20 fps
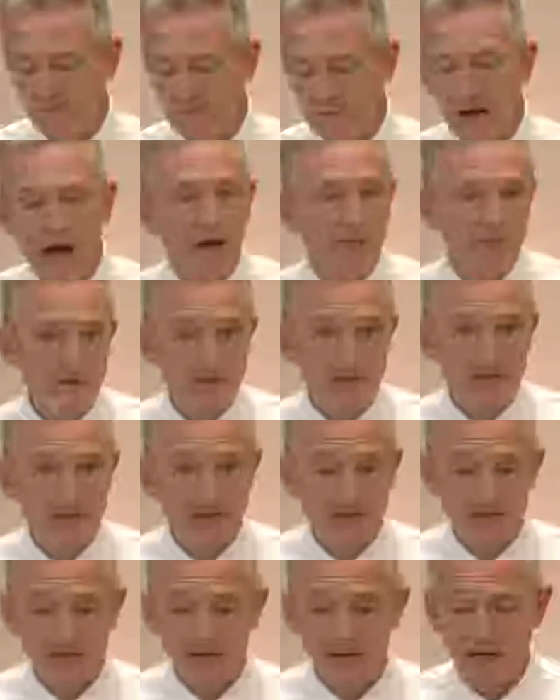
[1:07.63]
obviously
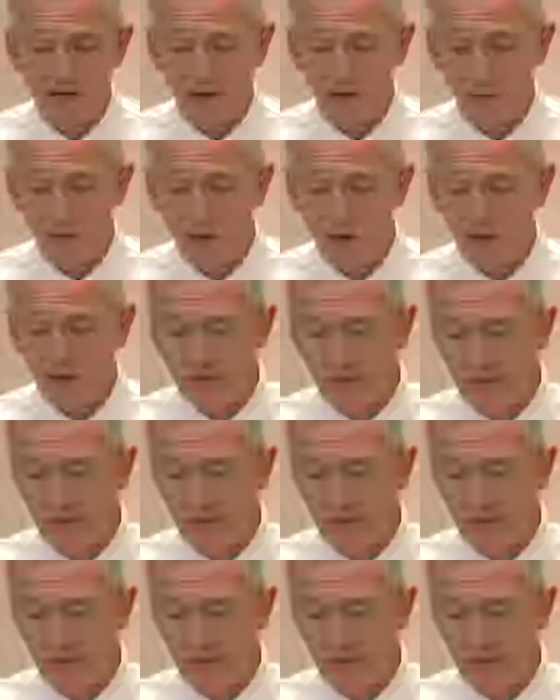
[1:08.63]
that's not going to work.